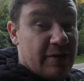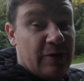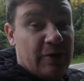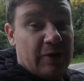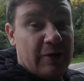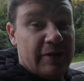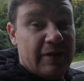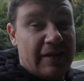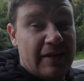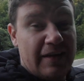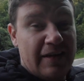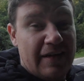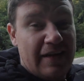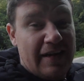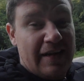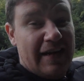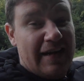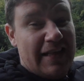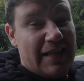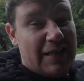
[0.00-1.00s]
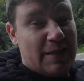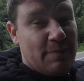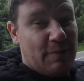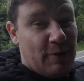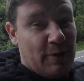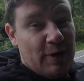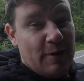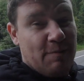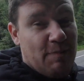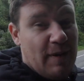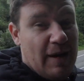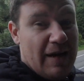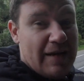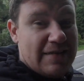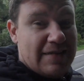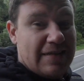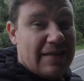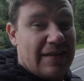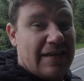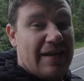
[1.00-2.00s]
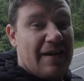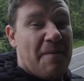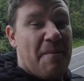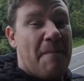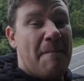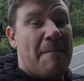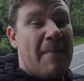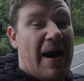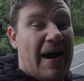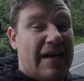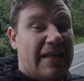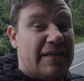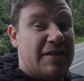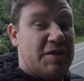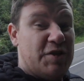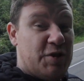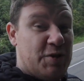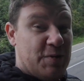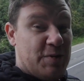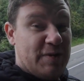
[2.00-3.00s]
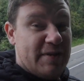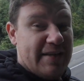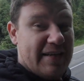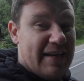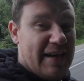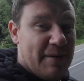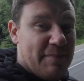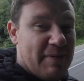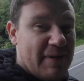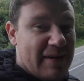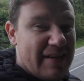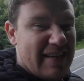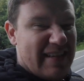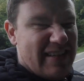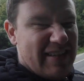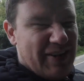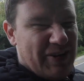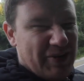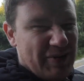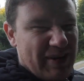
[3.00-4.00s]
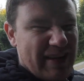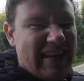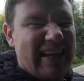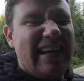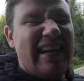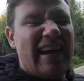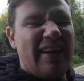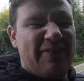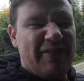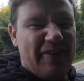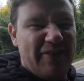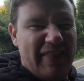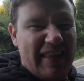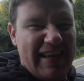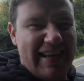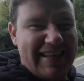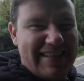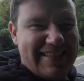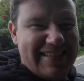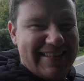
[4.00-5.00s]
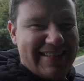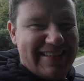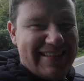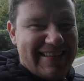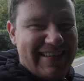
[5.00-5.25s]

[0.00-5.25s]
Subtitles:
on in the Sport Plus -2 setup. So enough of this.